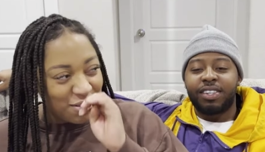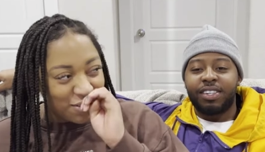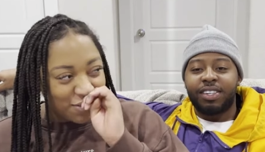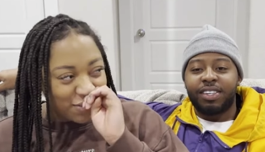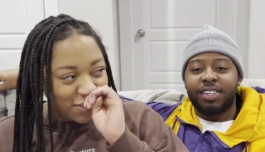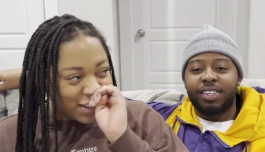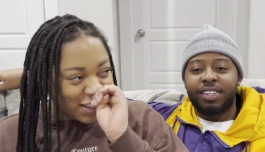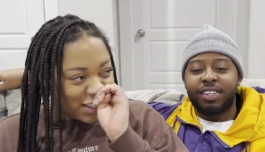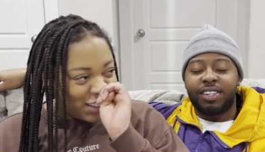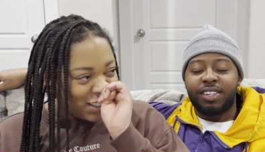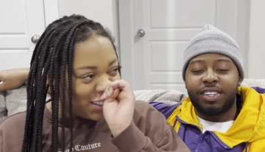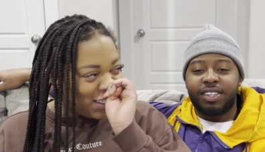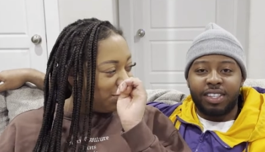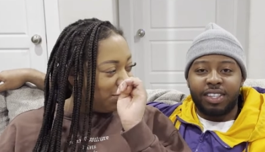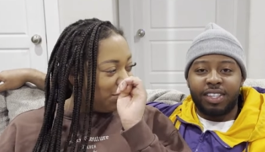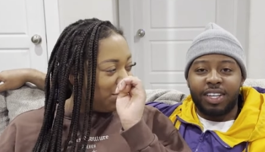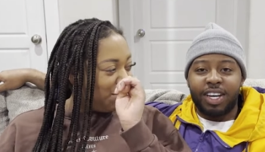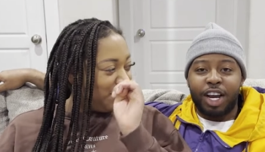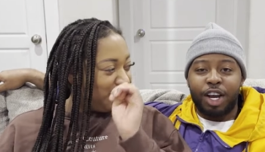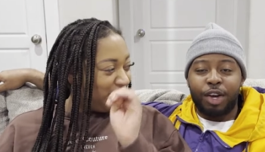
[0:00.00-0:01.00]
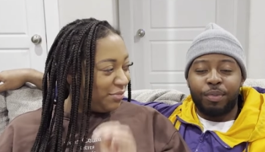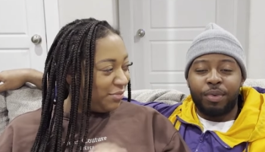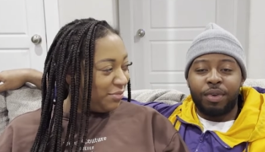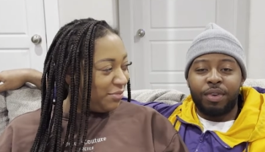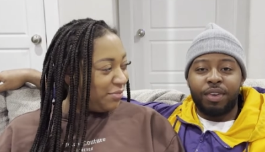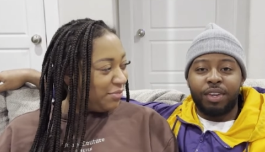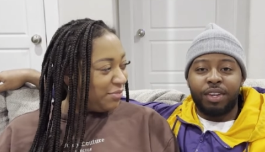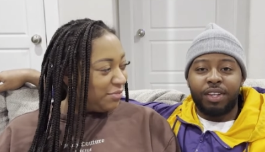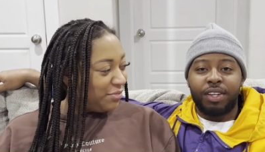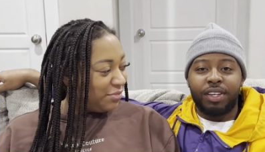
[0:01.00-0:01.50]
Speaker 1: be funny. Got
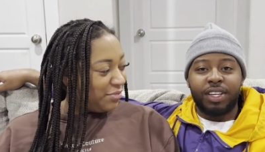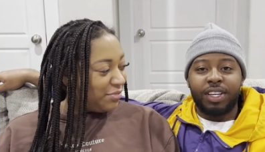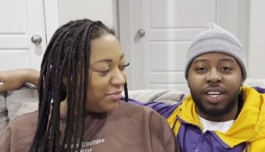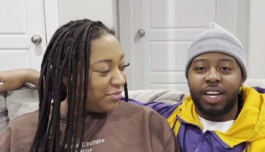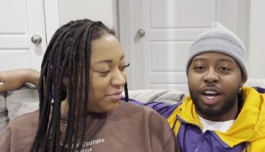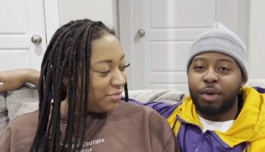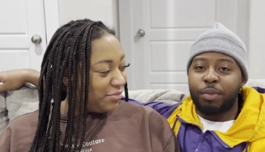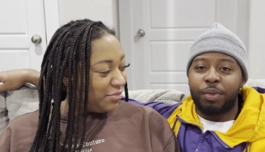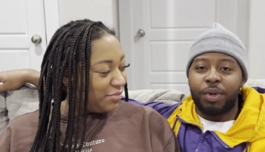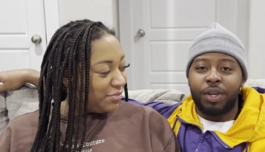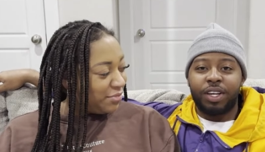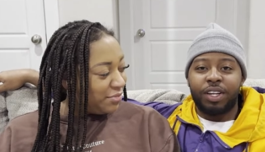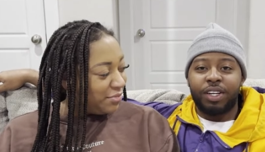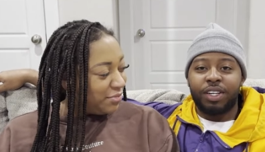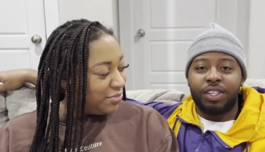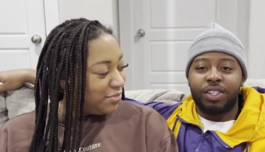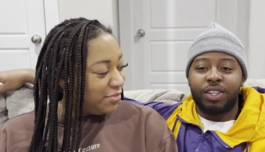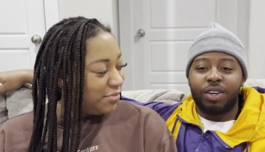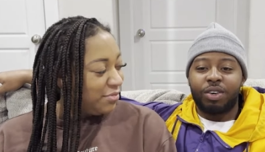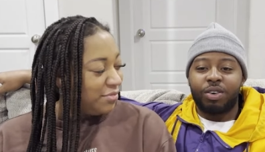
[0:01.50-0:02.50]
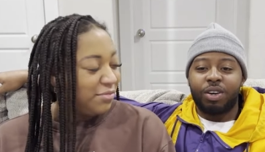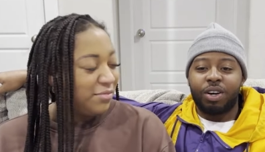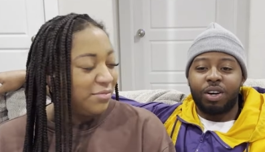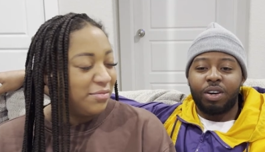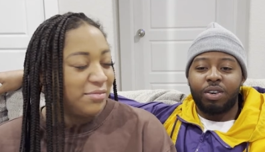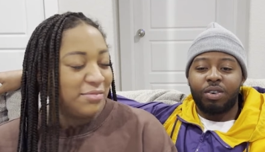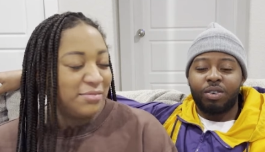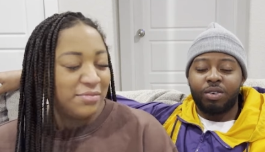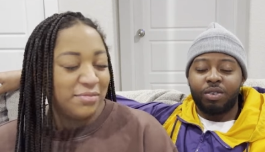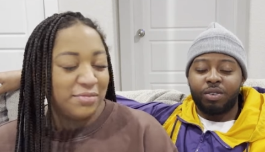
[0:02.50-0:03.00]
me. He got me in the
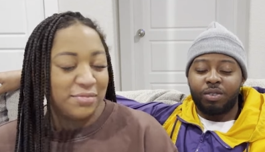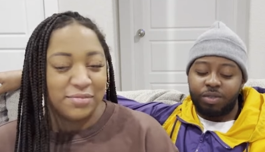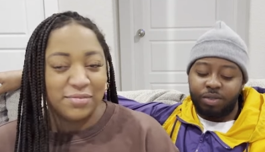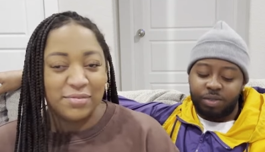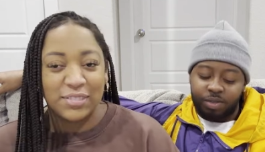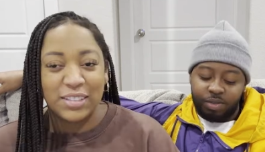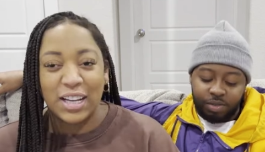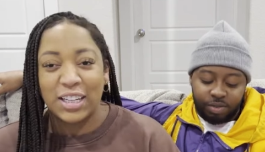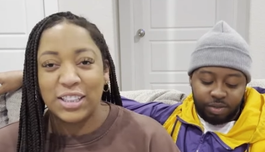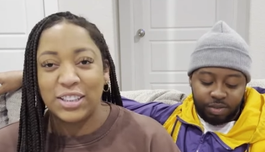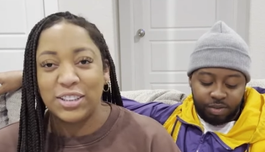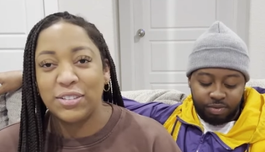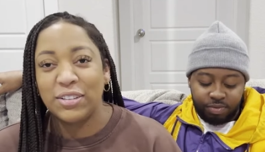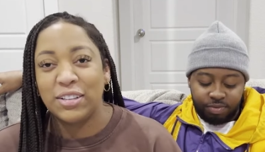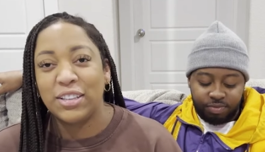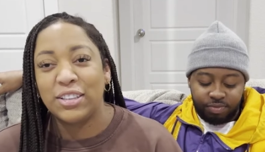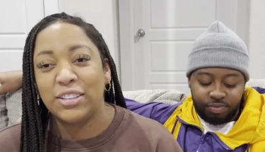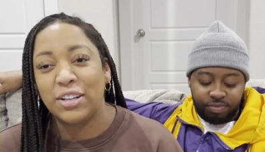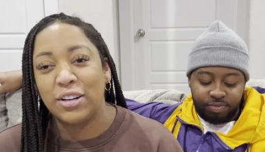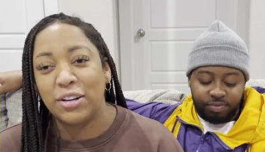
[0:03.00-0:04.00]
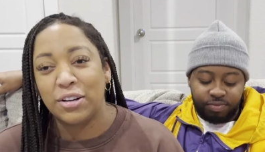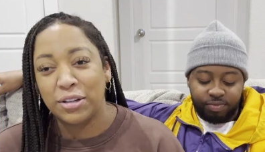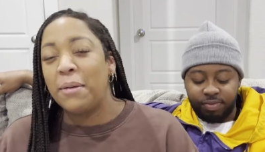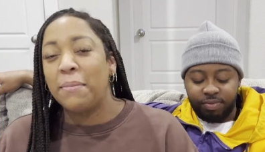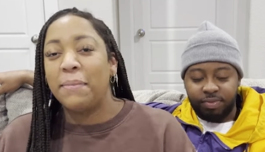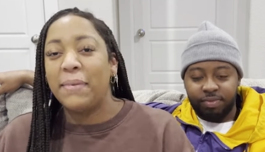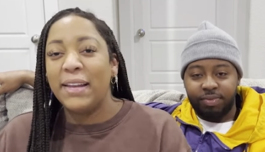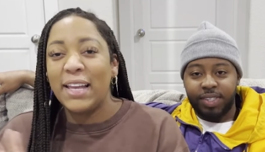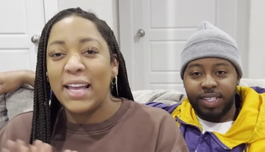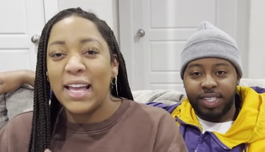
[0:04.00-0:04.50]
chokehold. Got you in the chokehold.
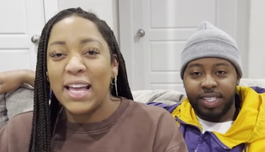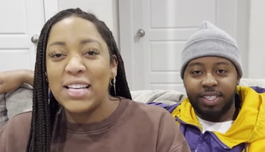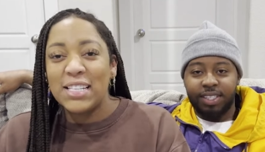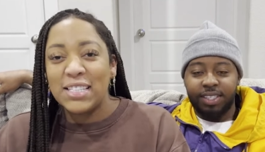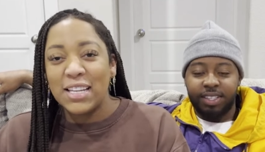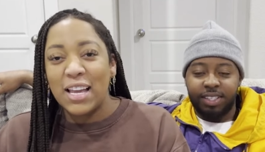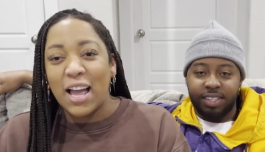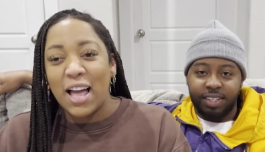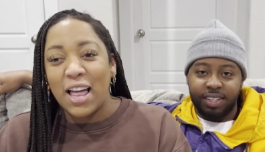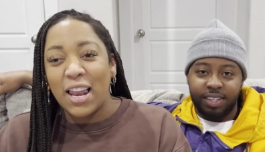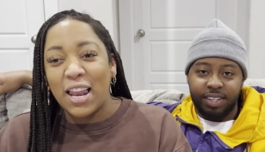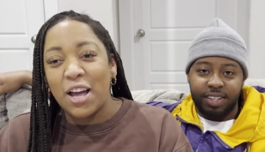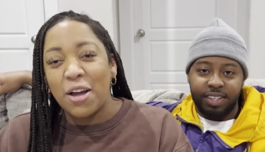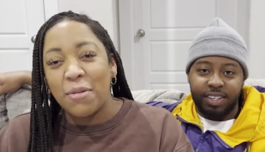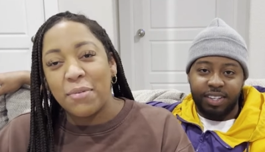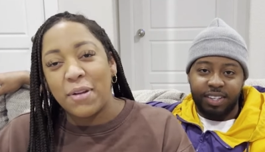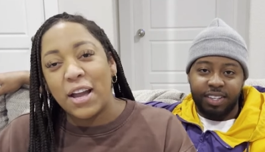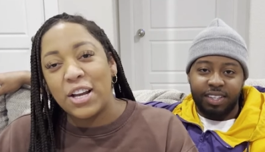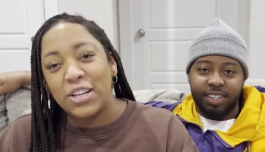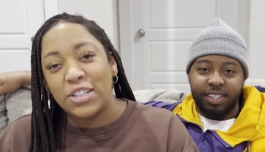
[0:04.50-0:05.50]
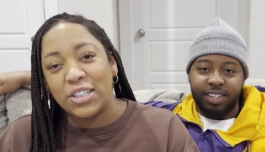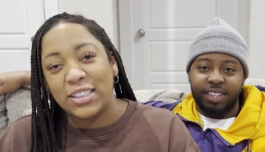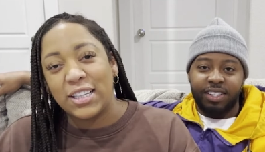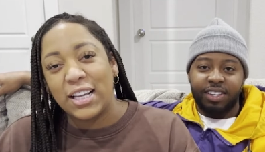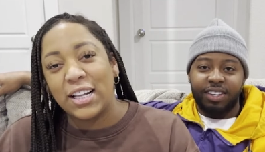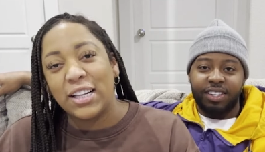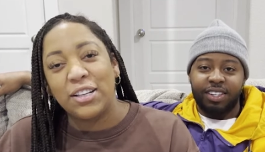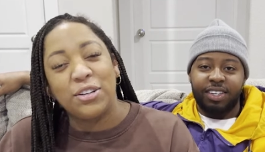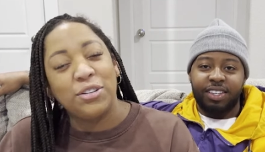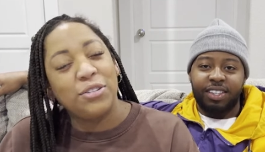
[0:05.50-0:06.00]
Speaker 2: But yes, y'all, I hope y'all enjoyed
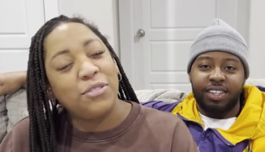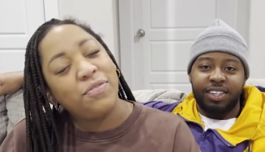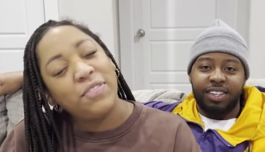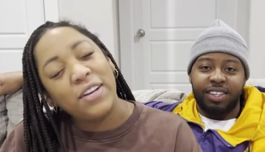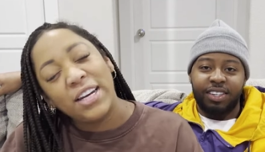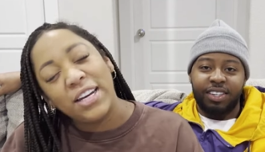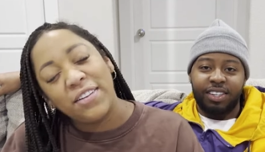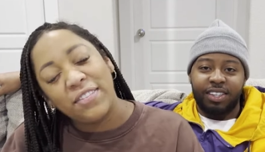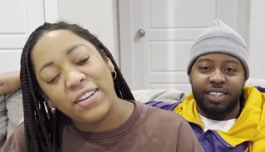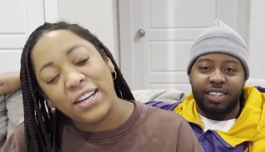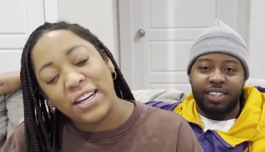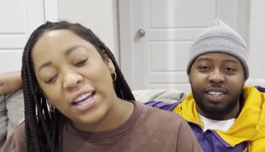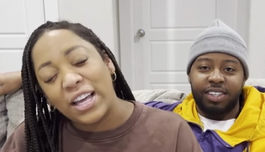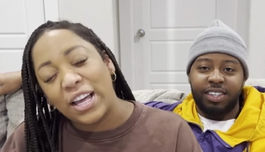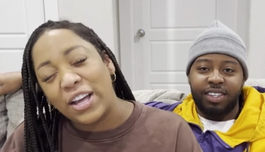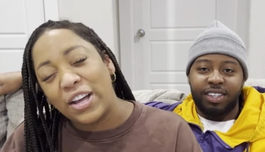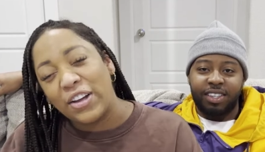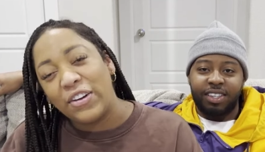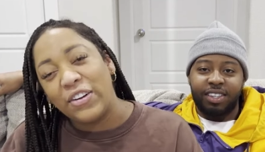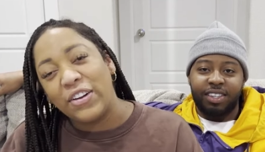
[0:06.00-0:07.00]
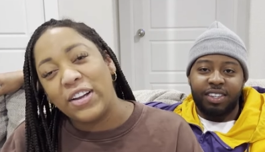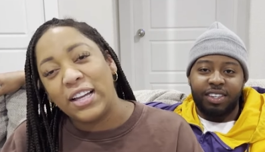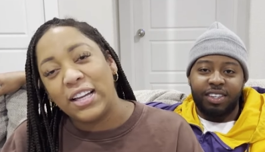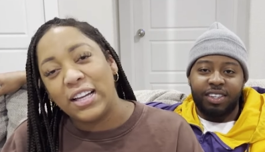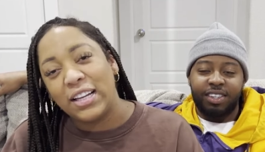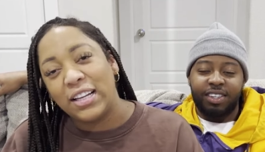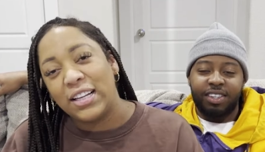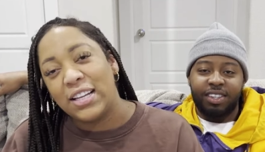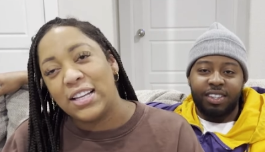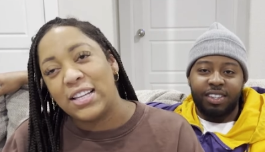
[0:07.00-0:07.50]
that little funny video.
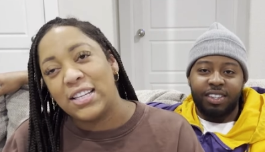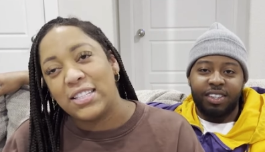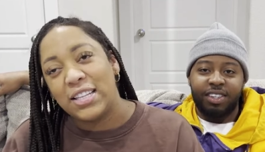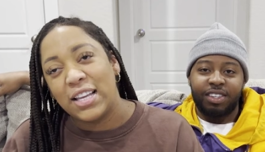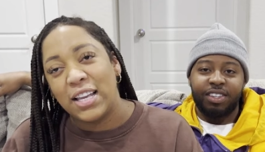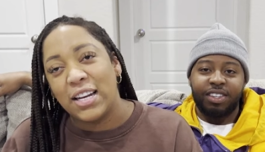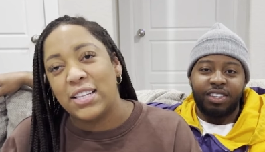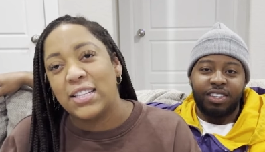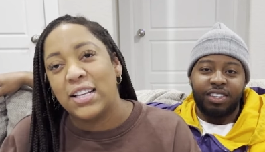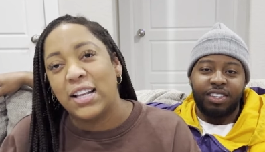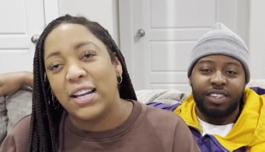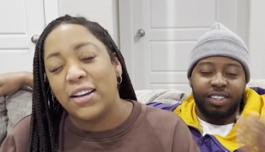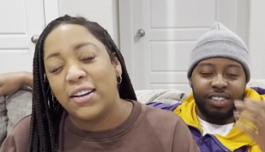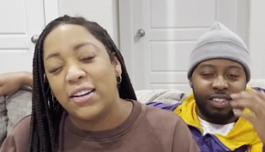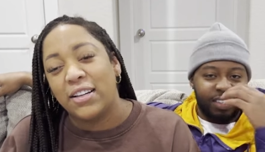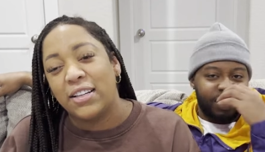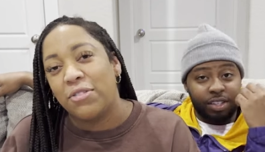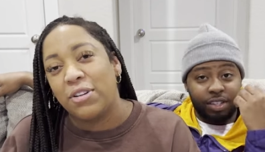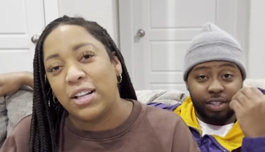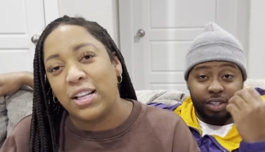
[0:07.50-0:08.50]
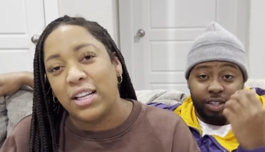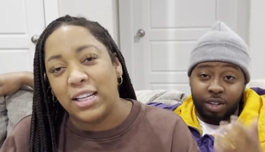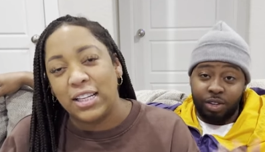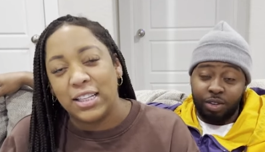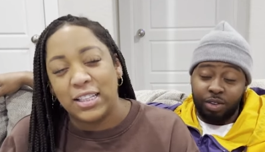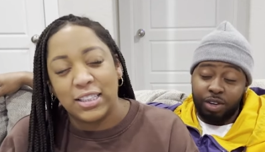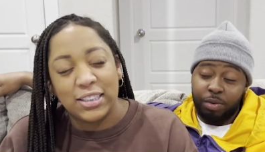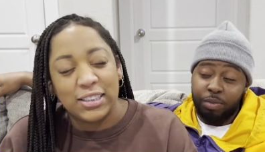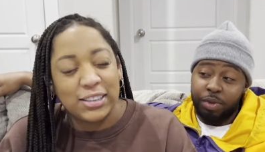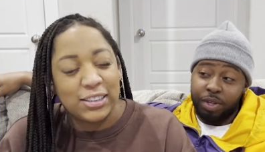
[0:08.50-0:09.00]
Ced is hilarious.
Speaker 1: Really
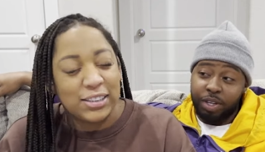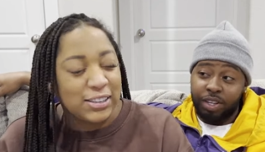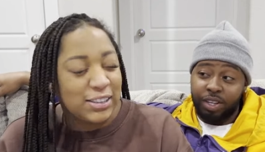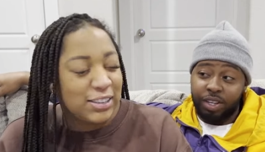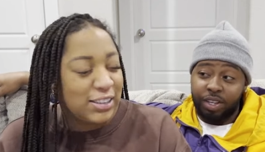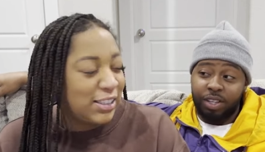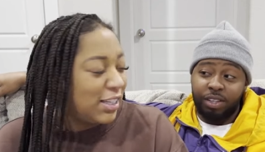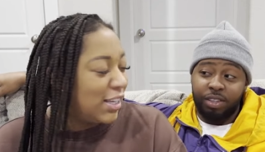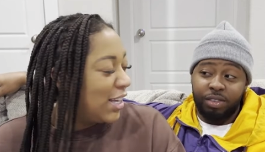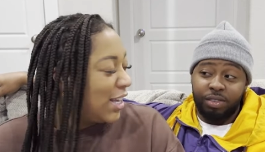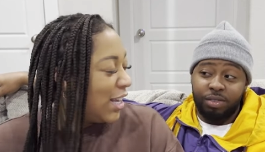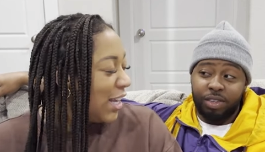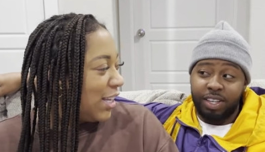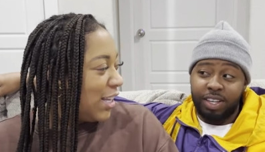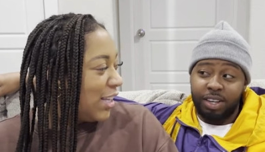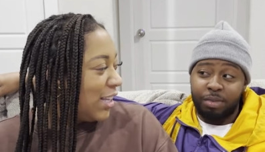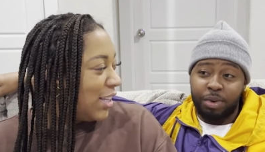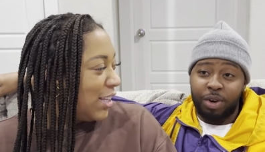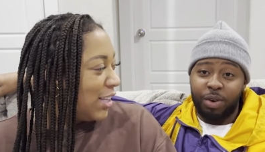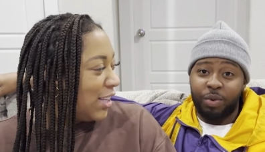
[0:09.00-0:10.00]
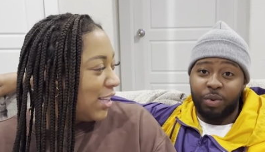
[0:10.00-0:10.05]
so, is. I mean, am I